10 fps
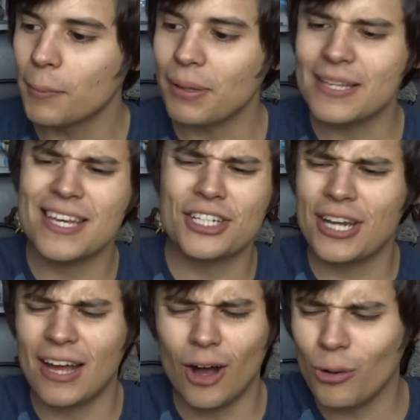
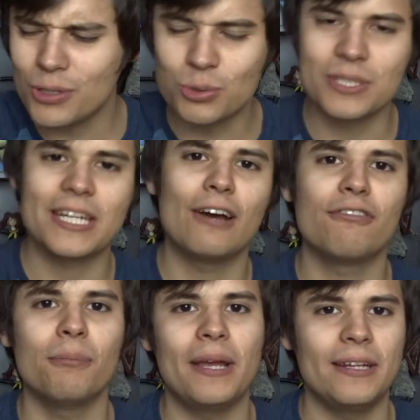PlayStation always was down
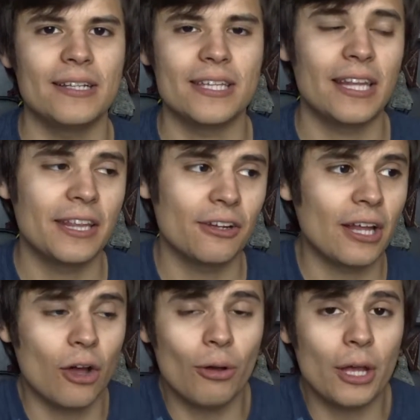for maintenance, and then they're
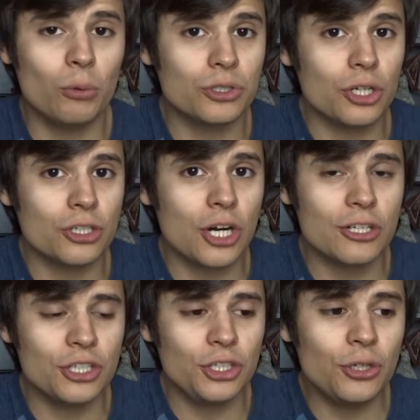like, okay, we'll start
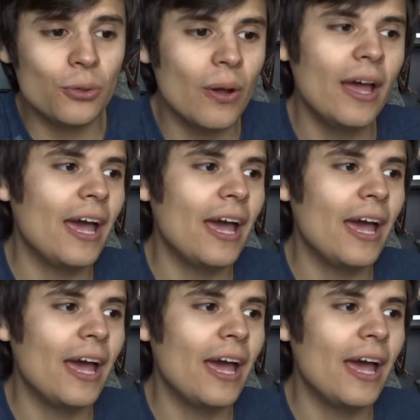charging you,